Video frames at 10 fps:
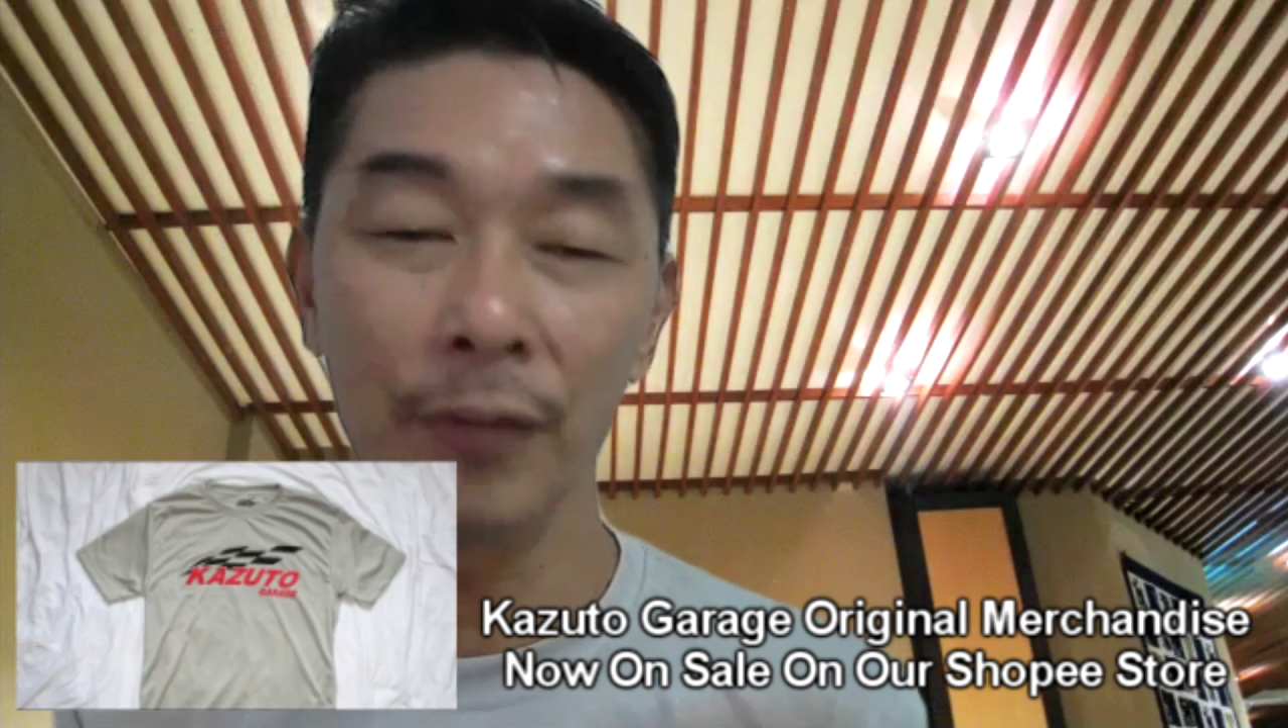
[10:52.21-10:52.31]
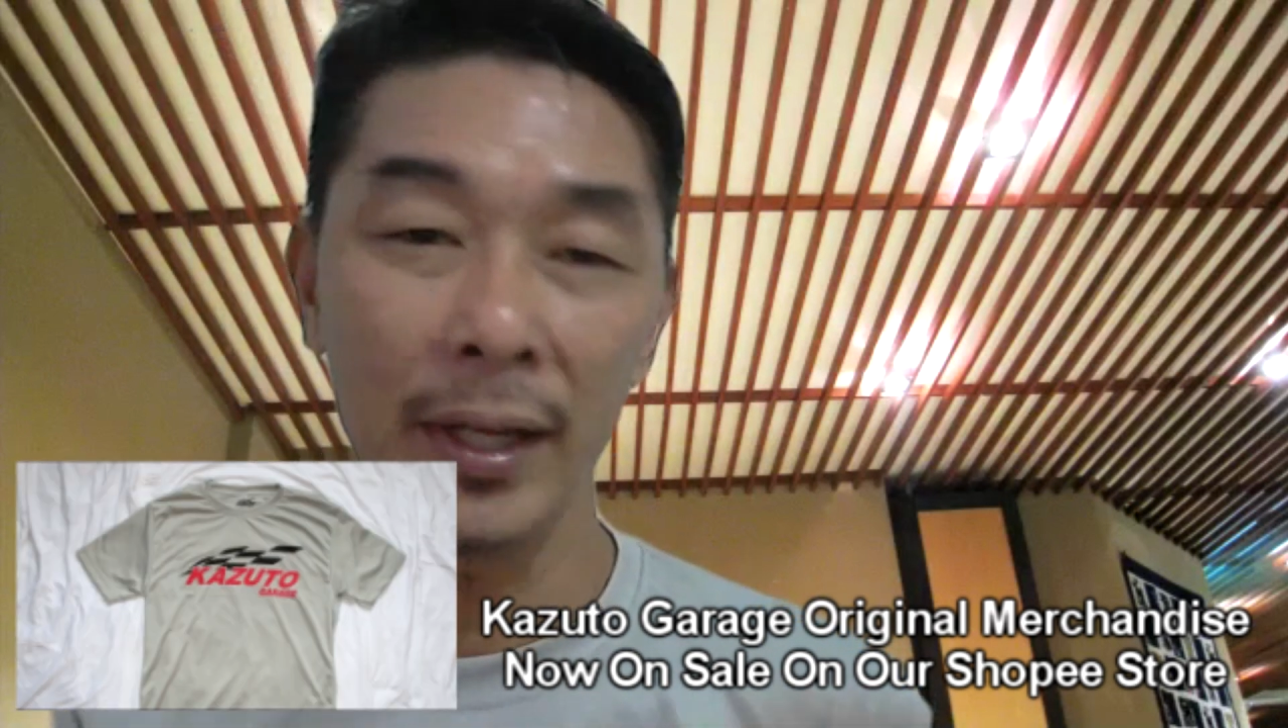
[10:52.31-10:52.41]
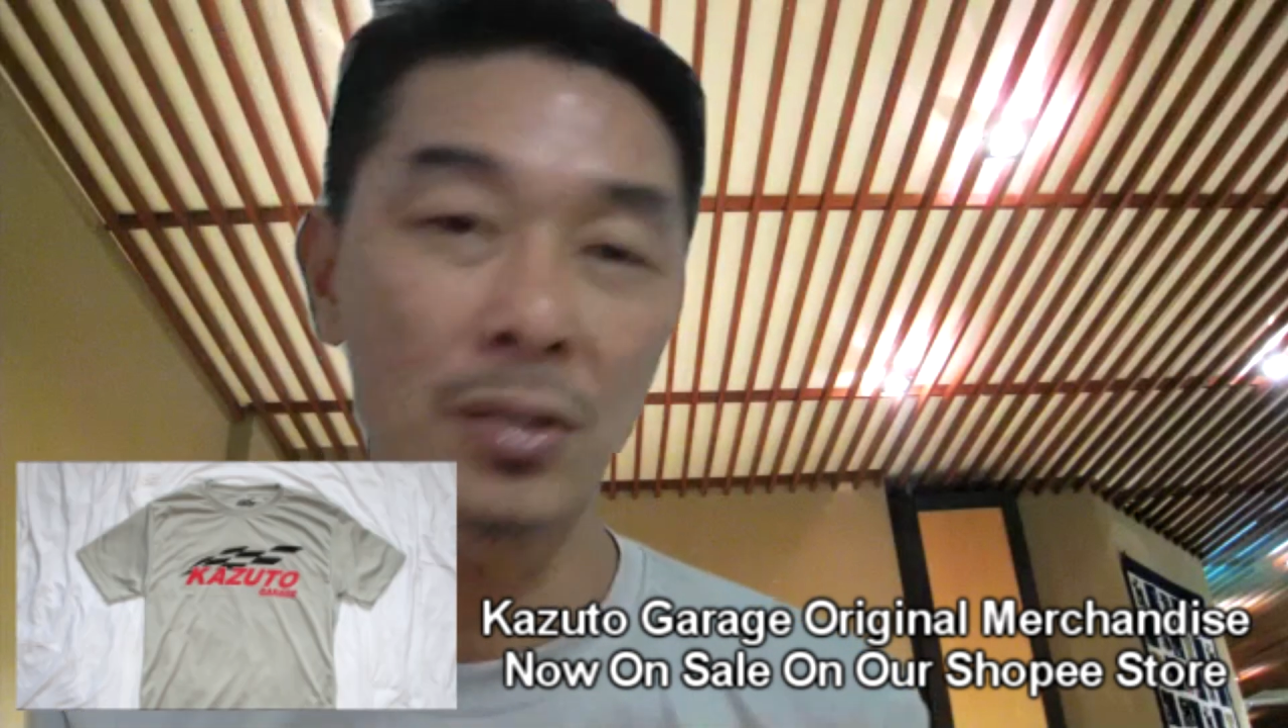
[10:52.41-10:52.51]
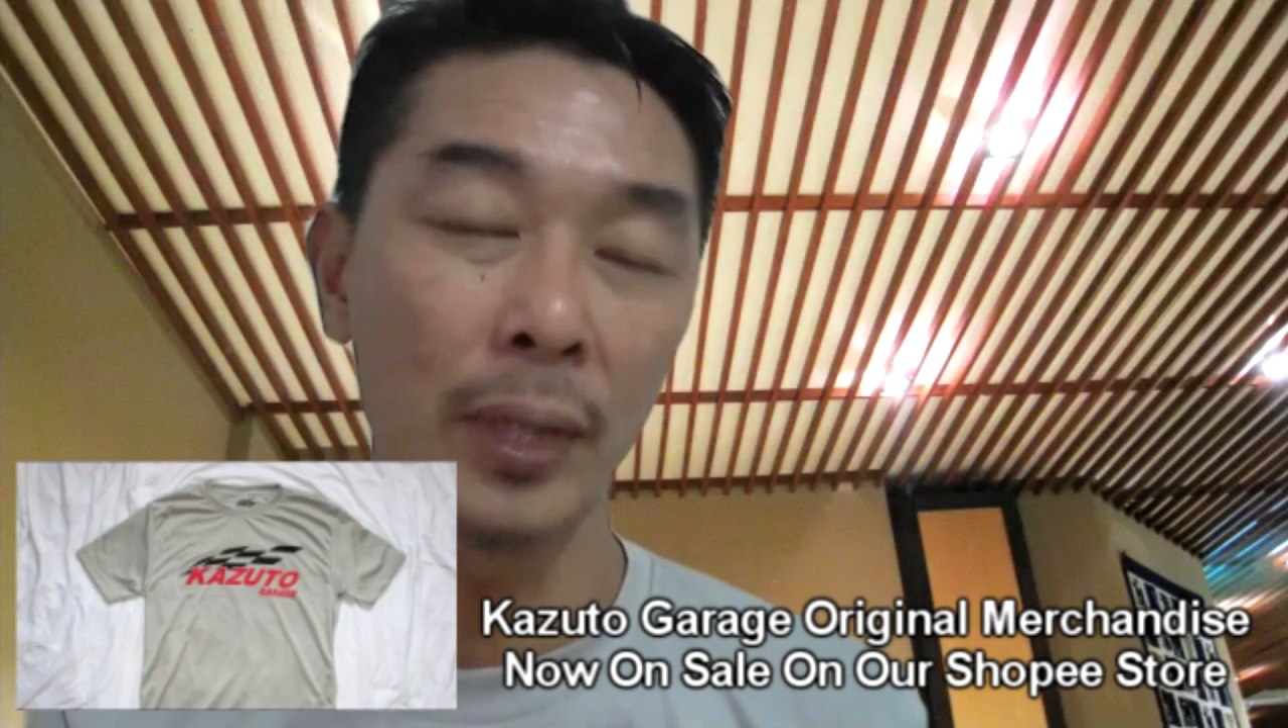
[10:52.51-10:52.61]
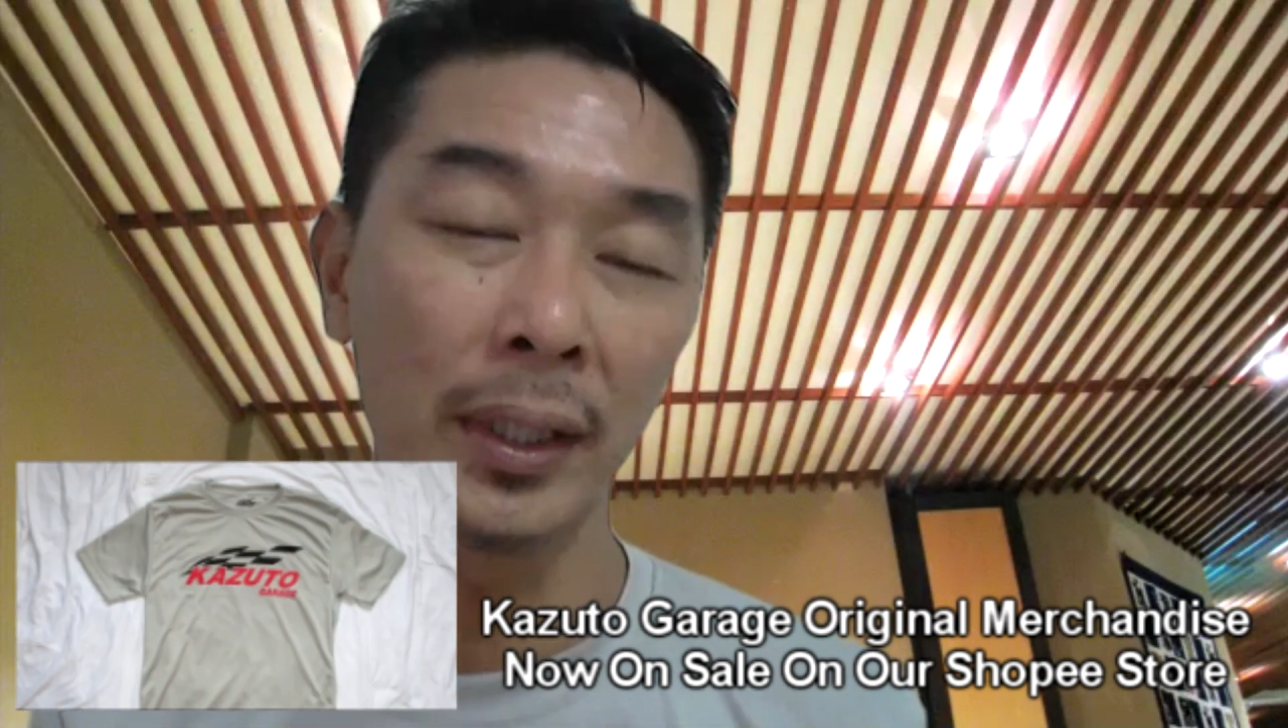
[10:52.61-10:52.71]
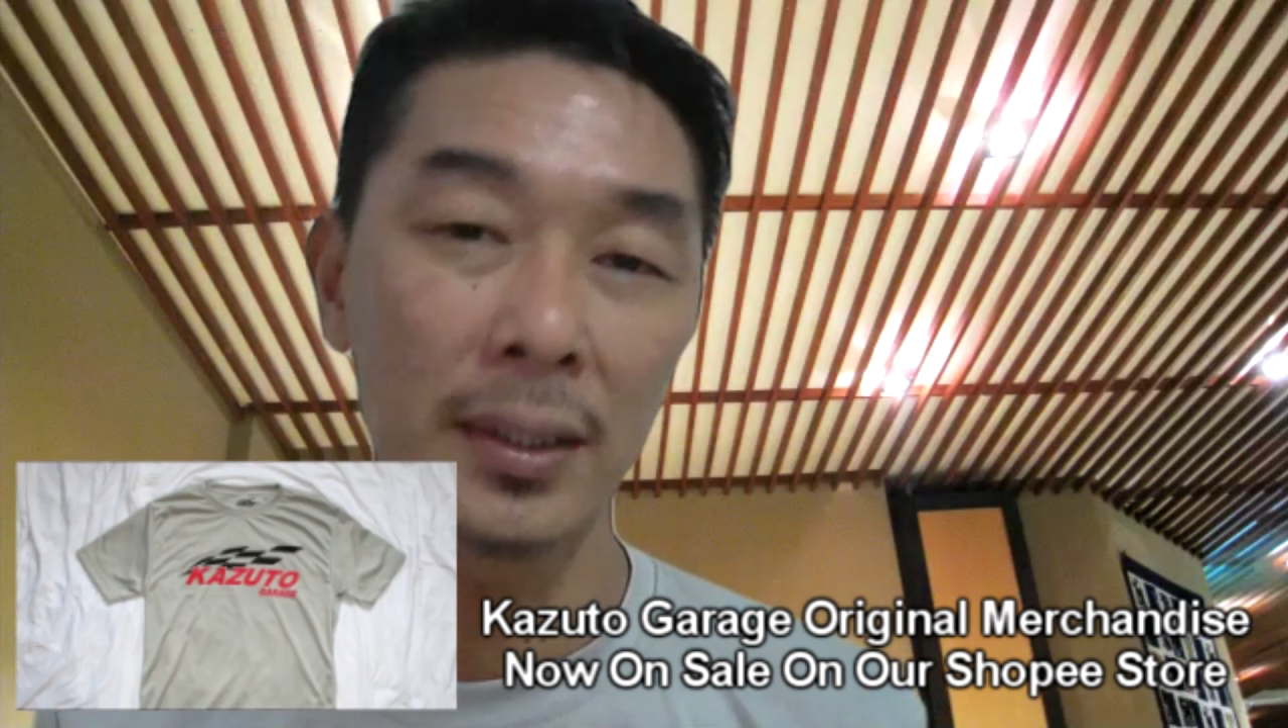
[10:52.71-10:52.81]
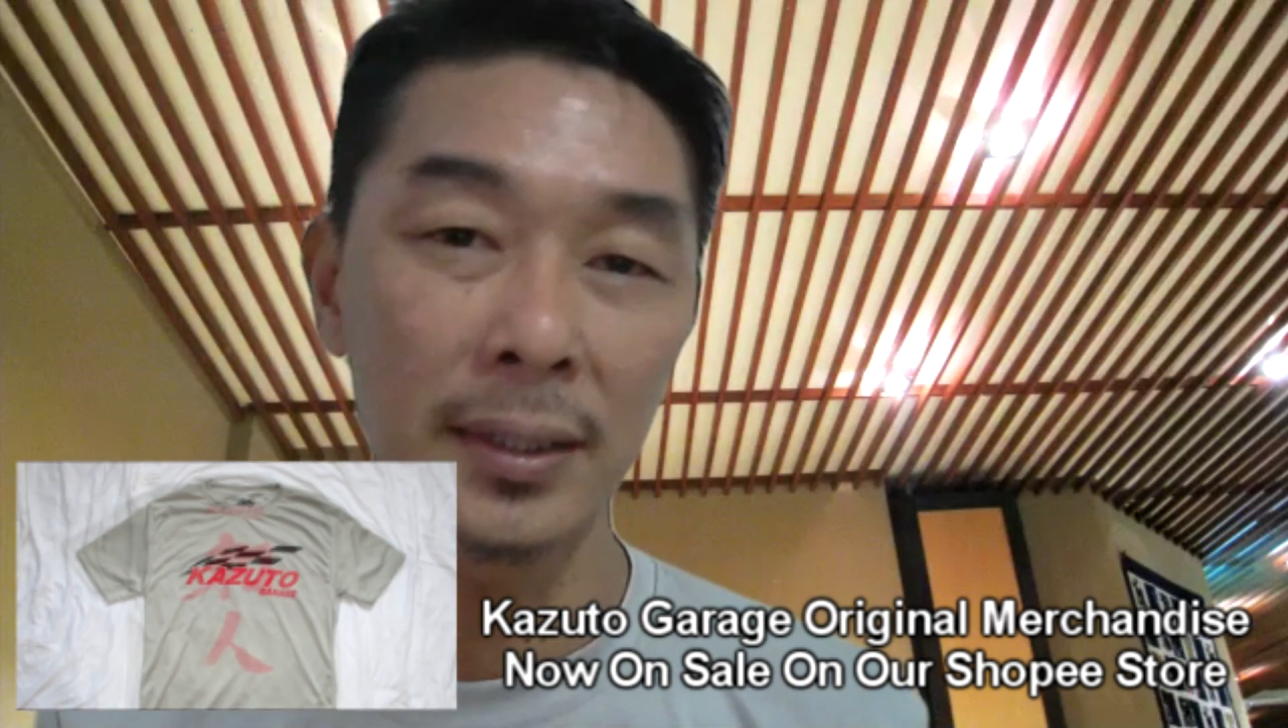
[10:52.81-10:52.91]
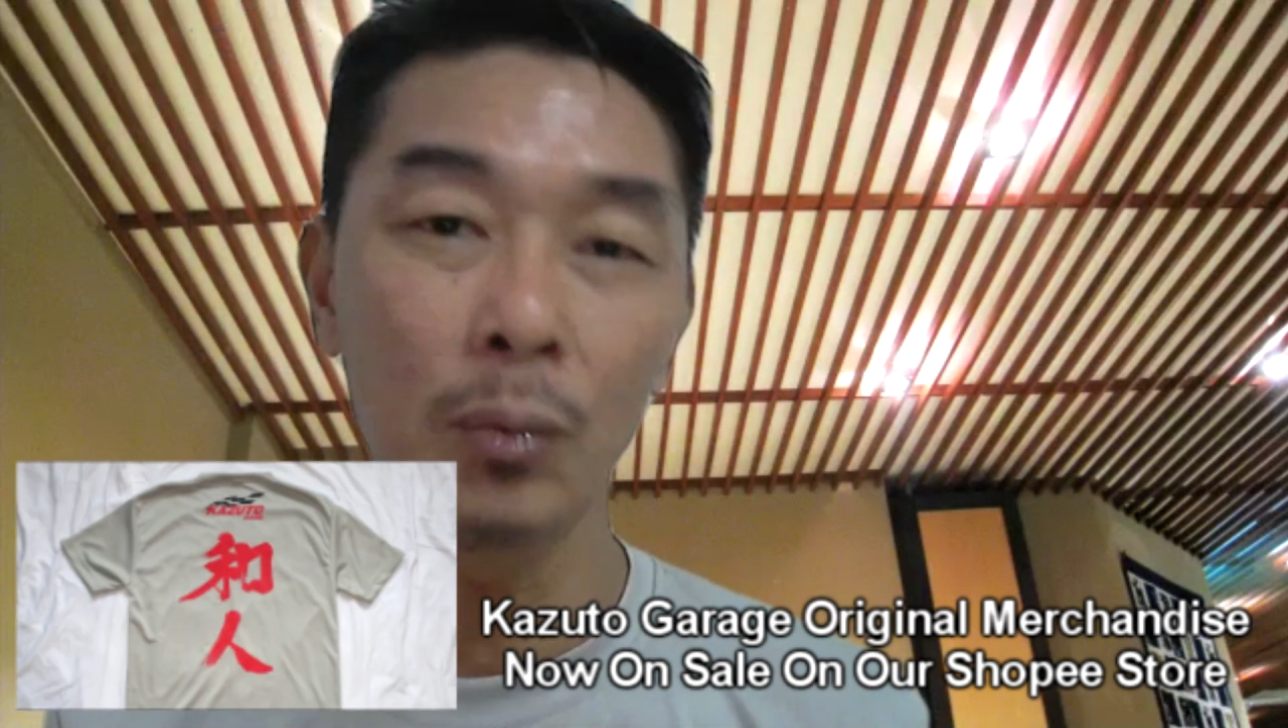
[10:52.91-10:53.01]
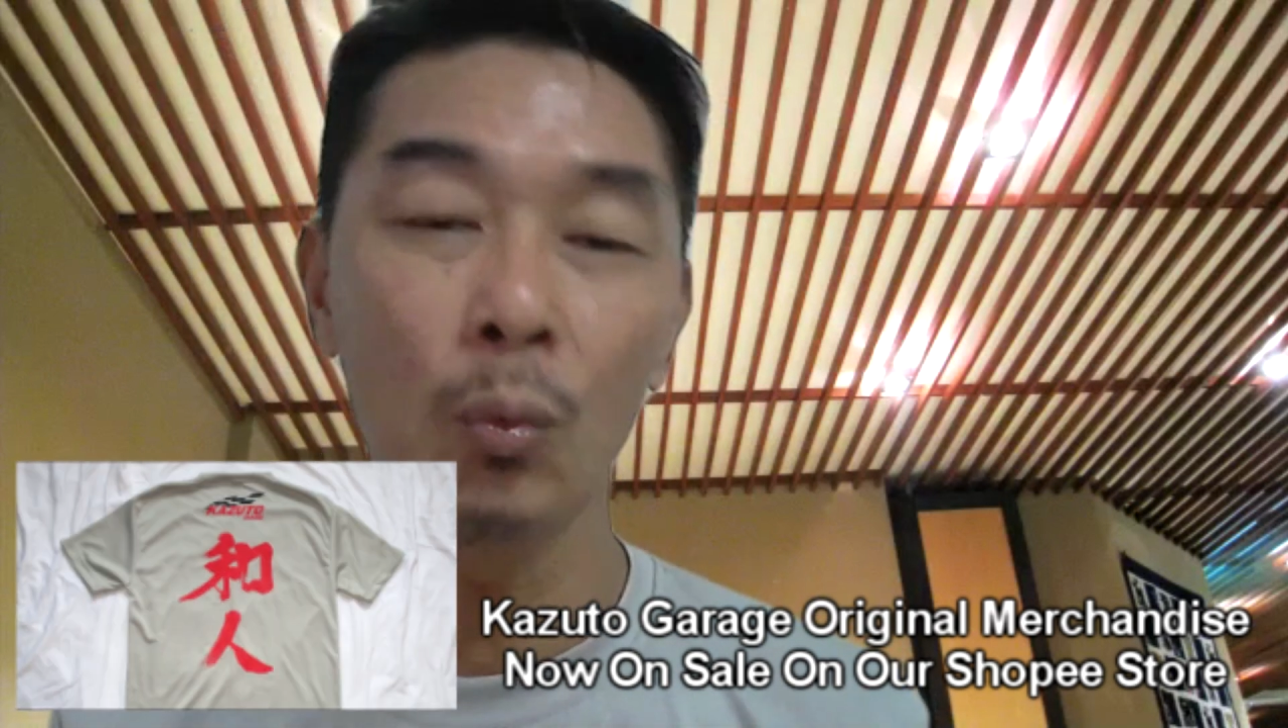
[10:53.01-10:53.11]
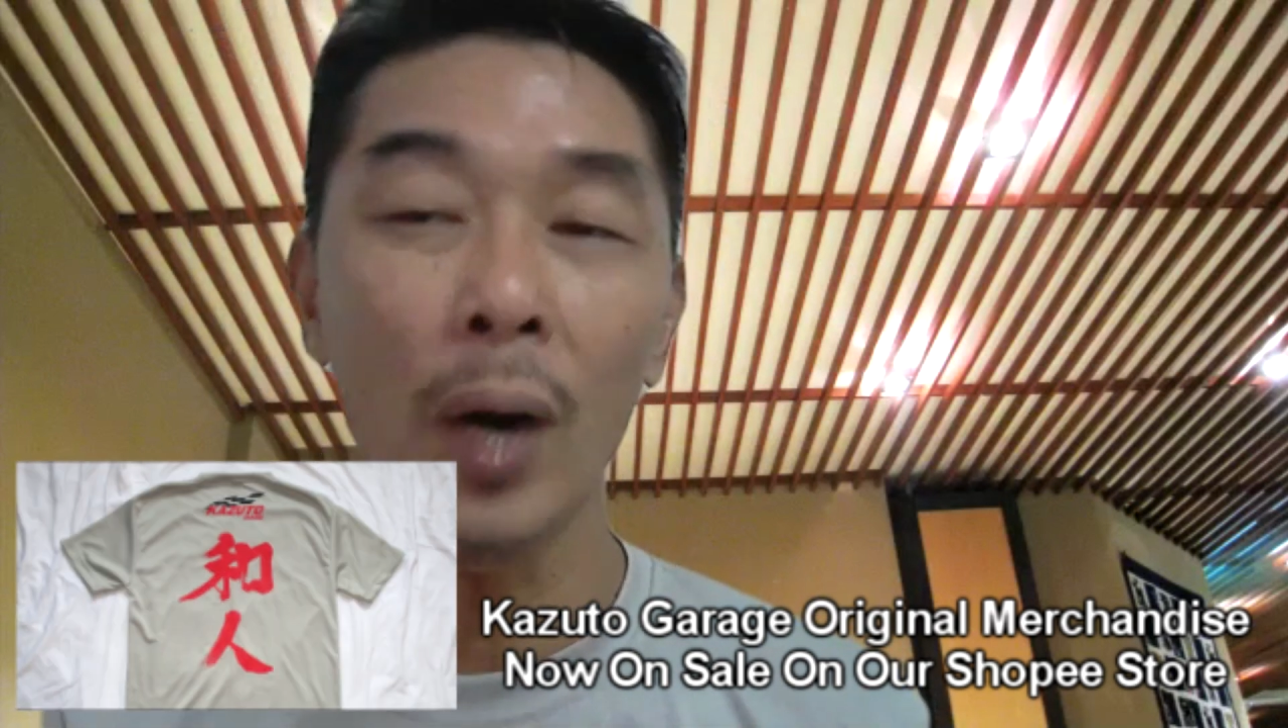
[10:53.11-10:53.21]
fans to understand